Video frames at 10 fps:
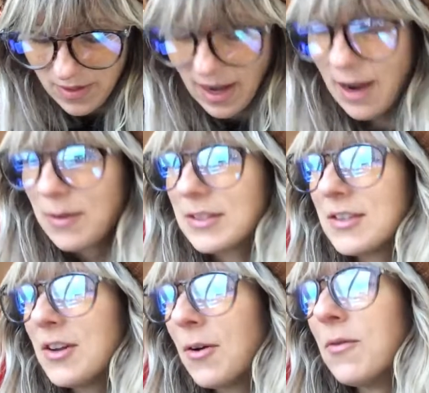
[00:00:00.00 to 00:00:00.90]
that I was
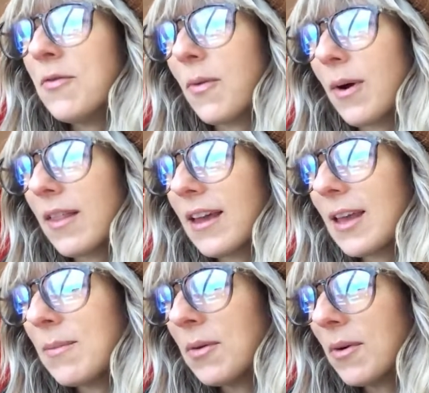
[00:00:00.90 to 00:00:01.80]
known for that
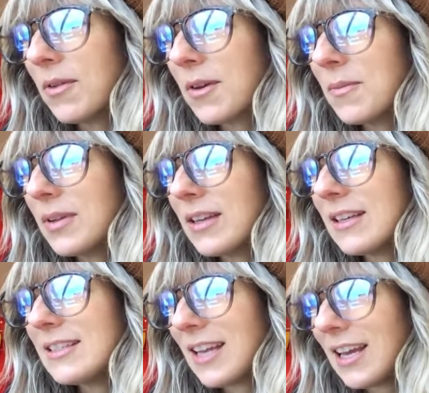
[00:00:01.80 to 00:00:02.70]
gave me worth
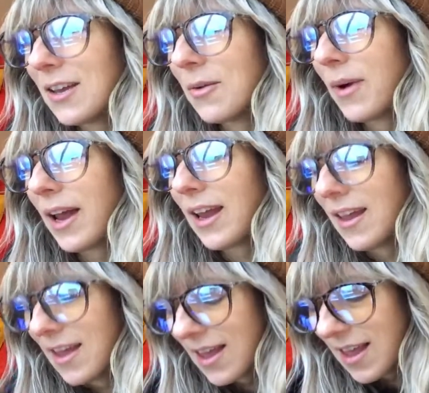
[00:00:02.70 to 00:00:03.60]
completely taken away.
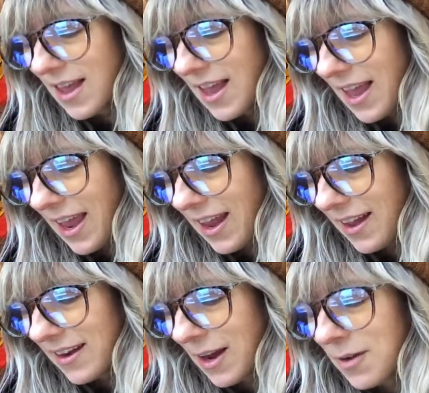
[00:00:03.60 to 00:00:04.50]

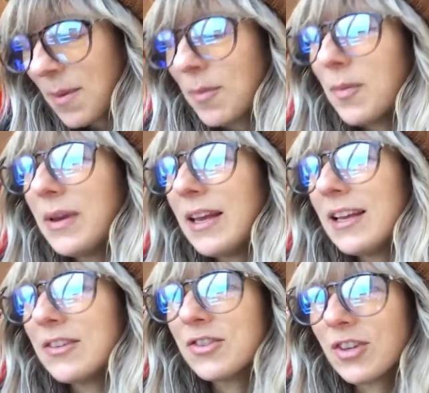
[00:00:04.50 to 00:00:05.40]
And I remember
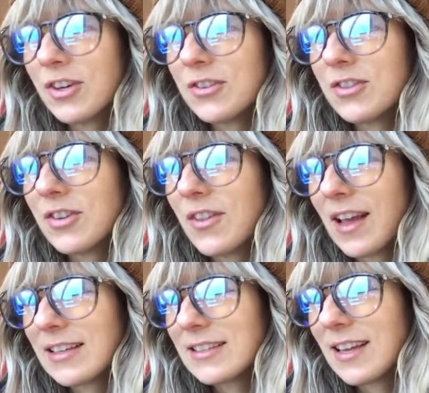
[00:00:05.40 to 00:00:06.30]
being in church
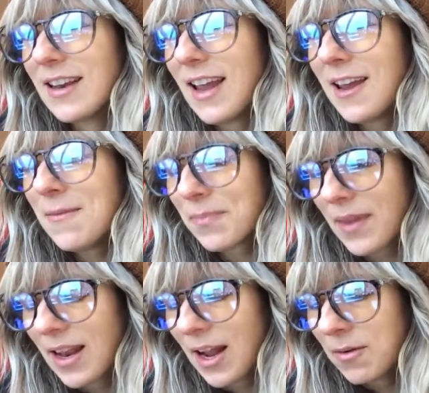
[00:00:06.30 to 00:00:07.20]
that Sunday,
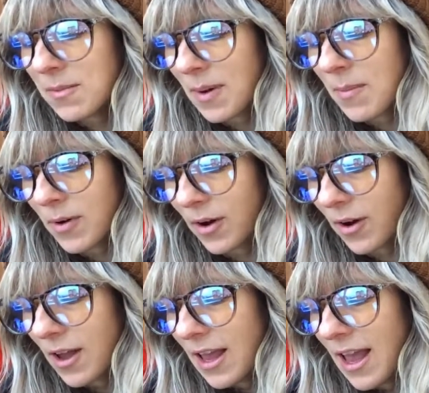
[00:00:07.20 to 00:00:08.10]
and I
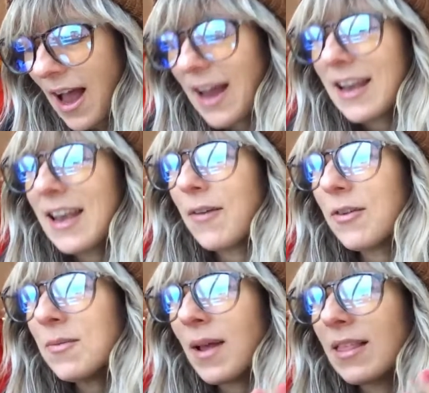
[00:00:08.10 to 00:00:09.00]
remember I had
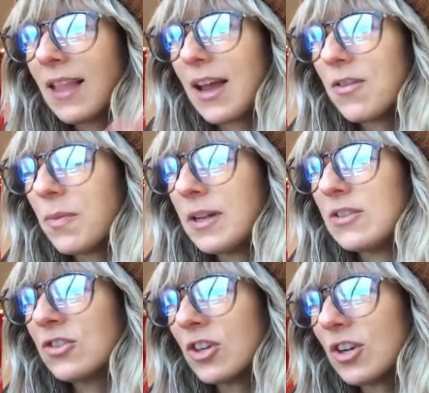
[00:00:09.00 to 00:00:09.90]
never in my life been
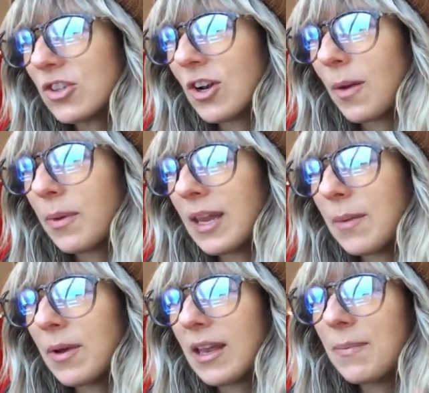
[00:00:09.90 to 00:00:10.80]
in church and not
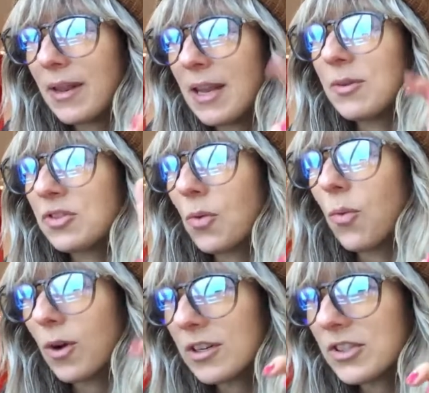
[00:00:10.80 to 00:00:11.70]
been able to
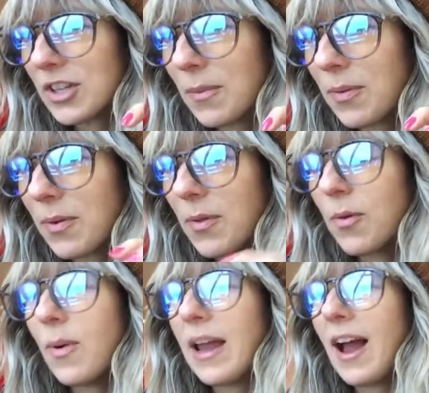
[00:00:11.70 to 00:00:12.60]
worship the
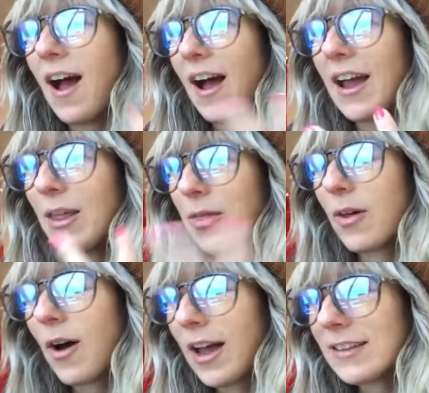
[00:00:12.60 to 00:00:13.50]
way I
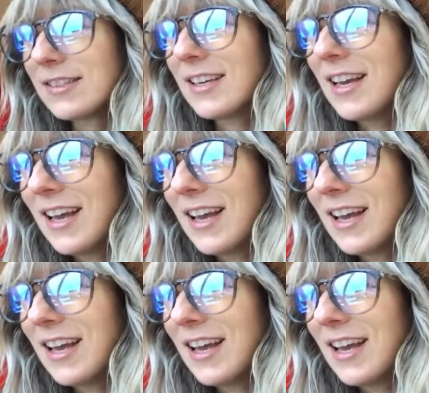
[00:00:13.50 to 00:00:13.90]
thought